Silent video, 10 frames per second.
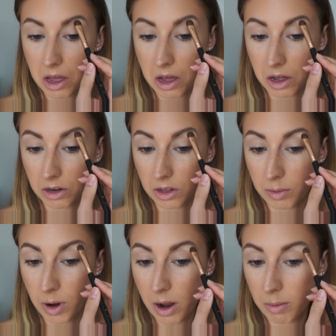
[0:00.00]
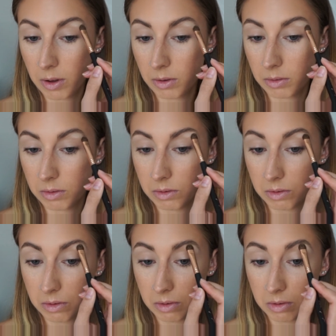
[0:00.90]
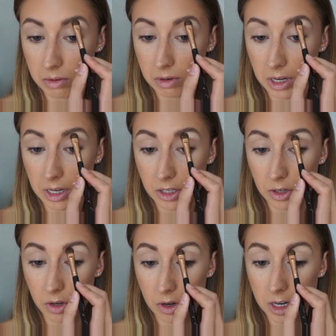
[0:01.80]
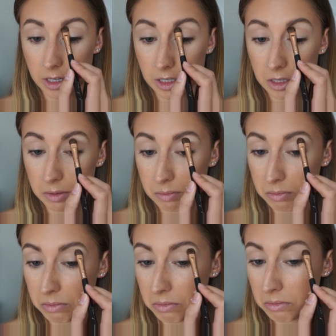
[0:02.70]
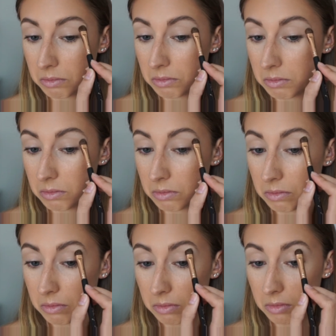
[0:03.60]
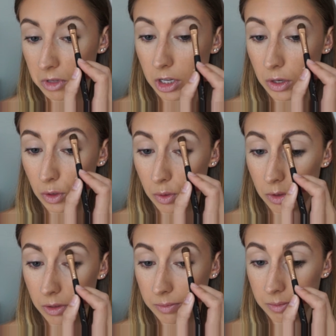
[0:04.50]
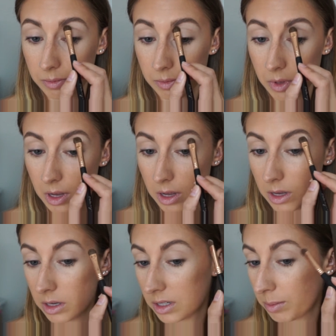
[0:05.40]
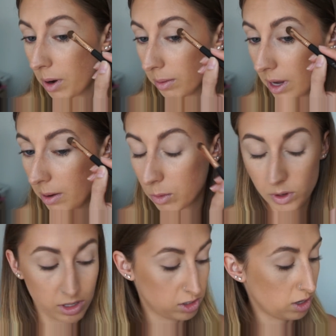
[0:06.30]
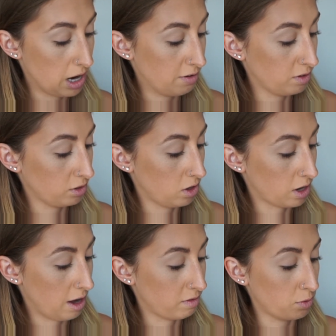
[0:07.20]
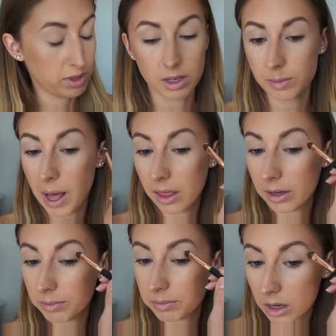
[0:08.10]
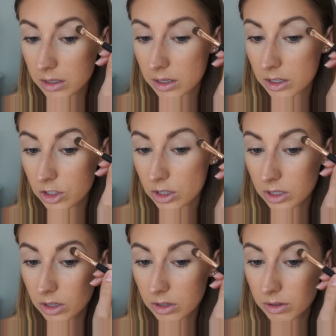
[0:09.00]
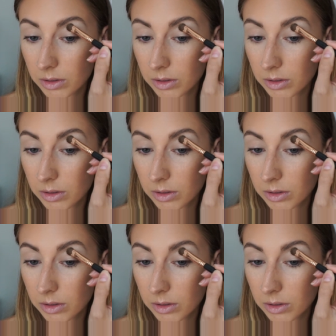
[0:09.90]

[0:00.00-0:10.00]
under the brow bone, into the crease. The usual. It's probably how I'm going to start every look ever with this palette, because it just